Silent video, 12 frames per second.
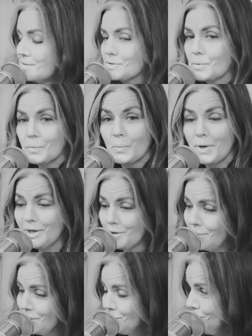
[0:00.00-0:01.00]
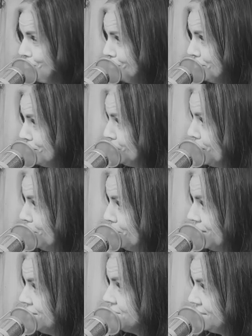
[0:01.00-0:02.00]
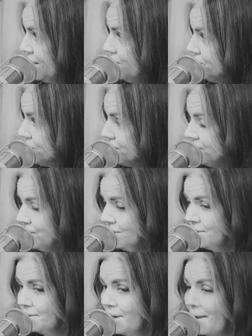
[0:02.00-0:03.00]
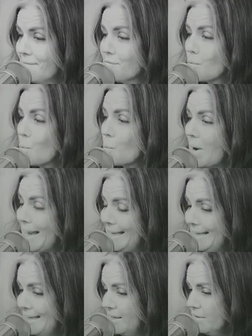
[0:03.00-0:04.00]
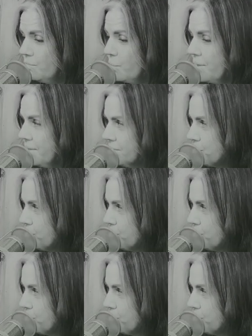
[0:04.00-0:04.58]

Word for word: so we know what you do because you help us out in a variety of ways,